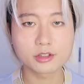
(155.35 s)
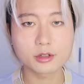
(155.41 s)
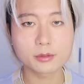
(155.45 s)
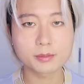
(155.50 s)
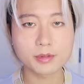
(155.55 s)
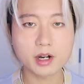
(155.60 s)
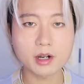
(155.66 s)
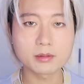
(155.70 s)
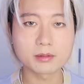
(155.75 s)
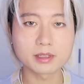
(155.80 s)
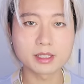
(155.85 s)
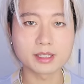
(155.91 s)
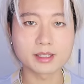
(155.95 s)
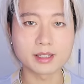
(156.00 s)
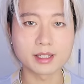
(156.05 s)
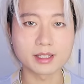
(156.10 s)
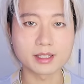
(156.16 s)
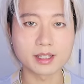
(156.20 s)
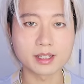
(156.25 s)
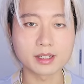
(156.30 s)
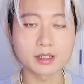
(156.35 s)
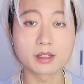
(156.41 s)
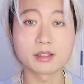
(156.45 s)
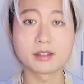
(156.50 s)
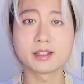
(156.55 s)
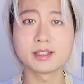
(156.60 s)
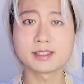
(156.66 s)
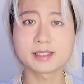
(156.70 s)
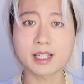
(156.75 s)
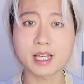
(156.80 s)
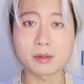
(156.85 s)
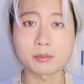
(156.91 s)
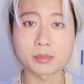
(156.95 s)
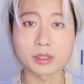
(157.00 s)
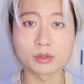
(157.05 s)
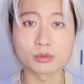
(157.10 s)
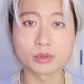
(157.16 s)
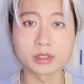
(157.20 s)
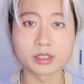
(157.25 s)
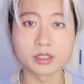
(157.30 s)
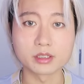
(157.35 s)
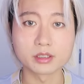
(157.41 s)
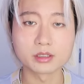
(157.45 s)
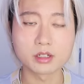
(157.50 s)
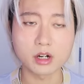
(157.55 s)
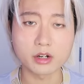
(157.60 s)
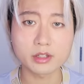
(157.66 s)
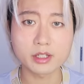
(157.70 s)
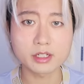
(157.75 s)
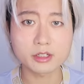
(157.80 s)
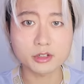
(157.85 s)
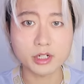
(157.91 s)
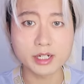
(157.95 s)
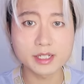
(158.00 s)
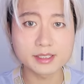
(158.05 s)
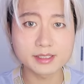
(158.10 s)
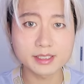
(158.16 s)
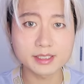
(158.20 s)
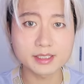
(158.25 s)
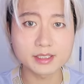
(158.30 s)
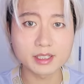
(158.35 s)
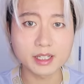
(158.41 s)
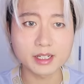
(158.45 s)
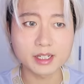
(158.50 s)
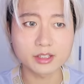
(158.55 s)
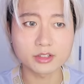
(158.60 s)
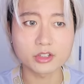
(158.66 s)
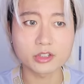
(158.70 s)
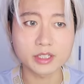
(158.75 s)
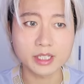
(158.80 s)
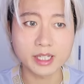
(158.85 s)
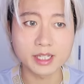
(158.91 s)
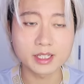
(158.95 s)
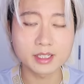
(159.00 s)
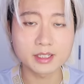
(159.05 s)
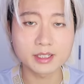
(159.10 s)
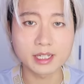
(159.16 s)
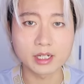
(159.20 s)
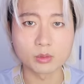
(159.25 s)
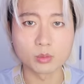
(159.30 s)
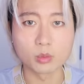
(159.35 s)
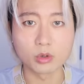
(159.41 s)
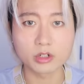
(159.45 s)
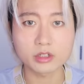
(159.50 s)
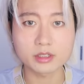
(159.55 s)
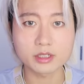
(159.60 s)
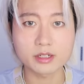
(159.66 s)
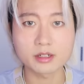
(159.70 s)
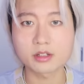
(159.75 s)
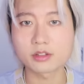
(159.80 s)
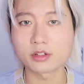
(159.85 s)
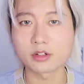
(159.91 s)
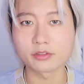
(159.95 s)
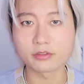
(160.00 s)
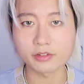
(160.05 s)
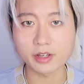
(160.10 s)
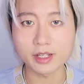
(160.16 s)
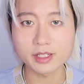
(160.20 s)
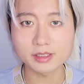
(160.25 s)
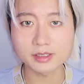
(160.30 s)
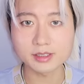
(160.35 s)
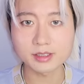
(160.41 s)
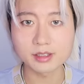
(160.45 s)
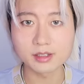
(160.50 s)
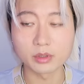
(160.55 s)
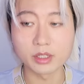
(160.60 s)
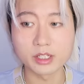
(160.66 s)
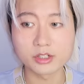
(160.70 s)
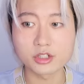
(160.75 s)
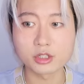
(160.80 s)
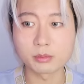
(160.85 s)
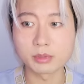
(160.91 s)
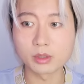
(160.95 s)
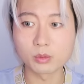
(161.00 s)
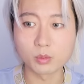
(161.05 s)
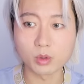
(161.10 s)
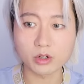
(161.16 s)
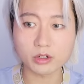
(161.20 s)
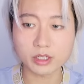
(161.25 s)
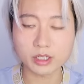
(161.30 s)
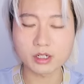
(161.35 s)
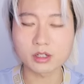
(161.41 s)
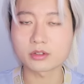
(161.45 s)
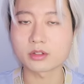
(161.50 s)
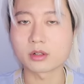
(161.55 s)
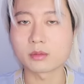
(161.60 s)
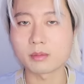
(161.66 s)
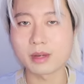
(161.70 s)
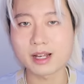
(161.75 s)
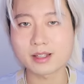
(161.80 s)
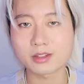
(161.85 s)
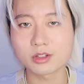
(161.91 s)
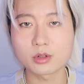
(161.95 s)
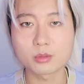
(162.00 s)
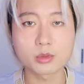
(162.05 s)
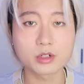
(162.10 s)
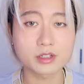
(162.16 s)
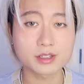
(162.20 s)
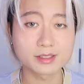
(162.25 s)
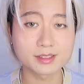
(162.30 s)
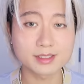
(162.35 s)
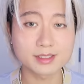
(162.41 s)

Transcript: You're probably thinking, this can't be real. Are they crazy letting their kid get work done on their face when they should be working on their math homework